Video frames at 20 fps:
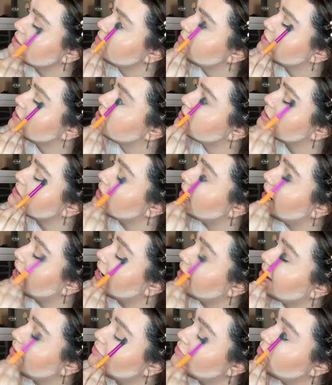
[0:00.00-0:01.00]
because I
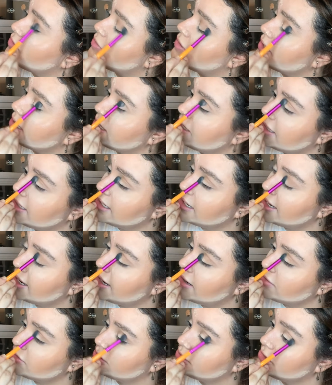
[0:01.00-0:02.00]
have no idea
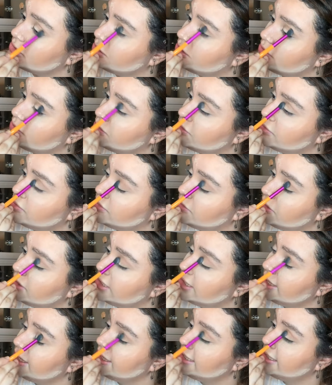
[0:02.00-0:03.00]
how to do
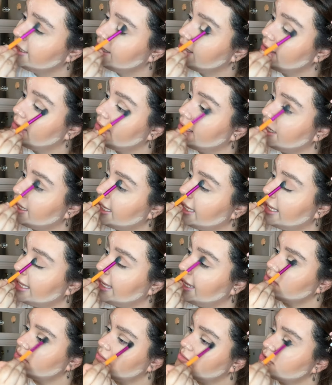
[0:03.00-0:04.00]

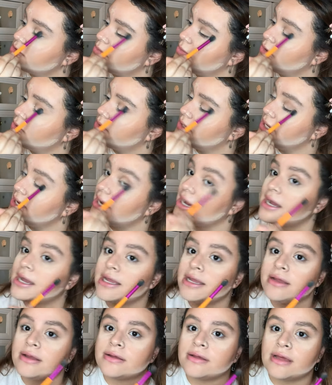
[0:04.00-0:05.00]
a smoky
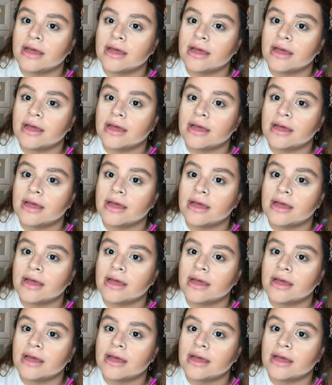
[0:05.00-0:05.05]
eye.